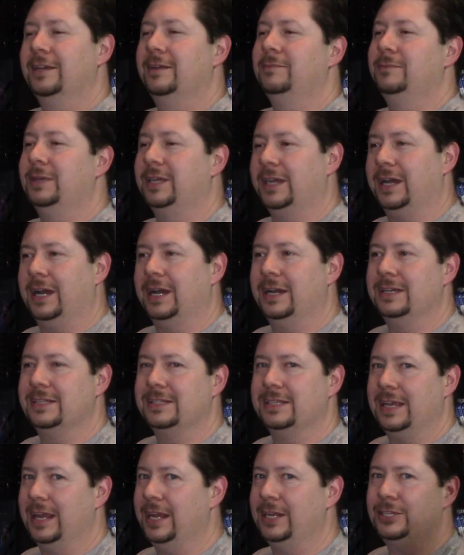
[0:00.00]

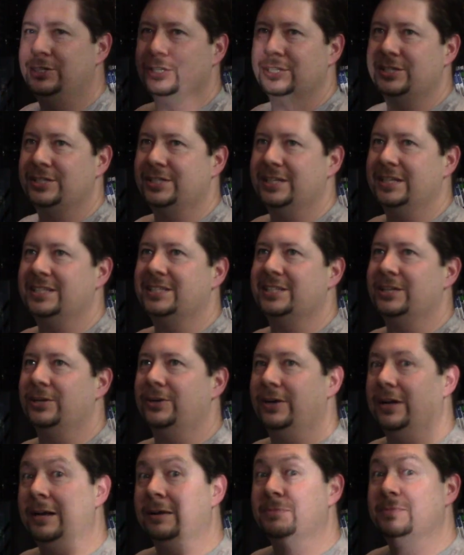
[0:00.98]
because it just sits there
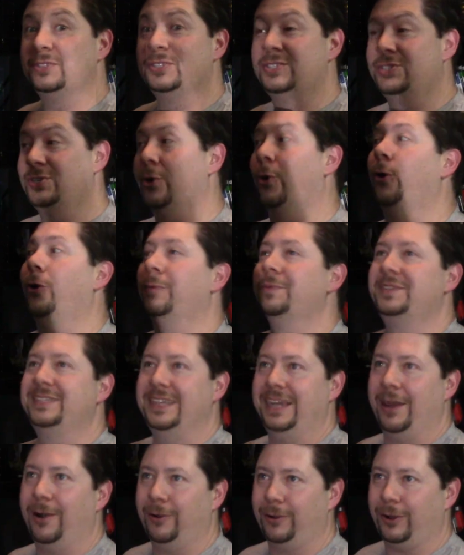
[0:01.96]
and absorbs
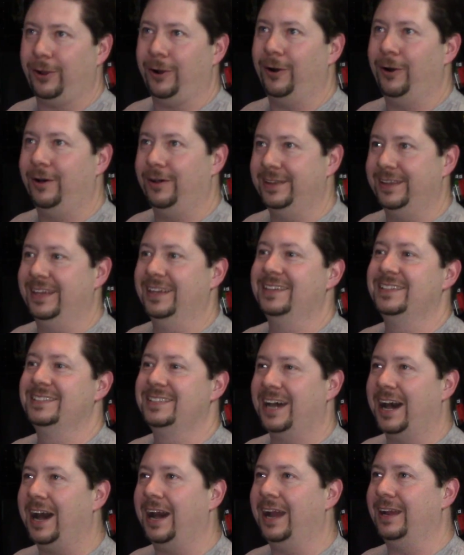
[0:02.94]
the alcohol the
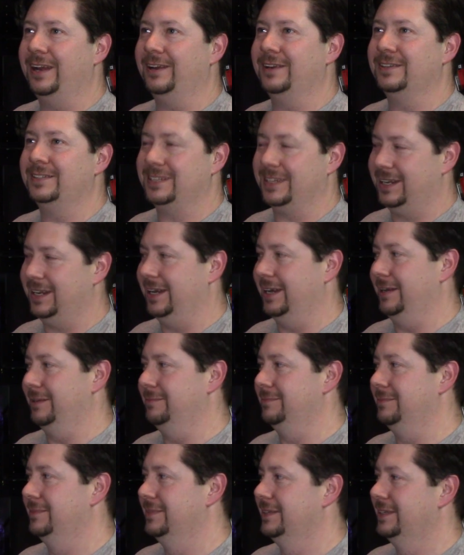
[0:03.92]
entire
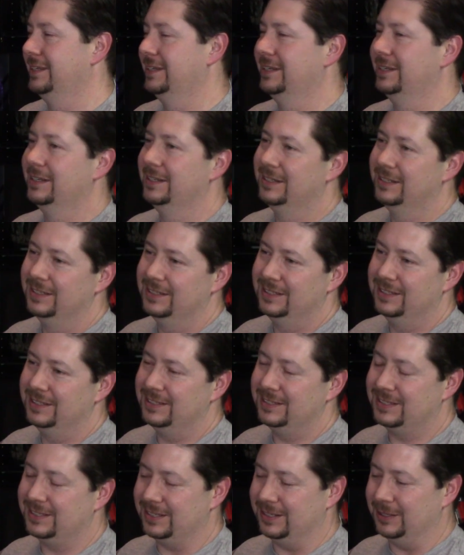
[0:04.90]
time.
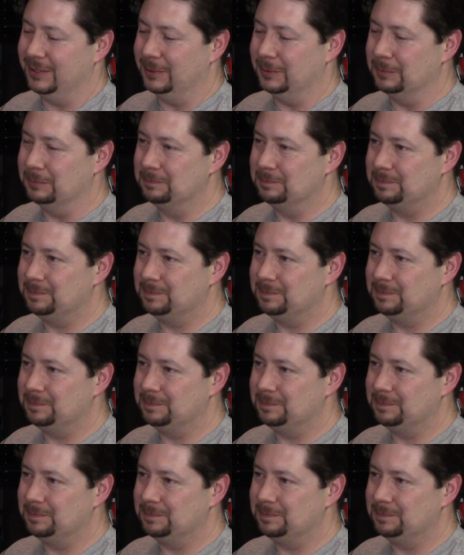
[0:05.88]
So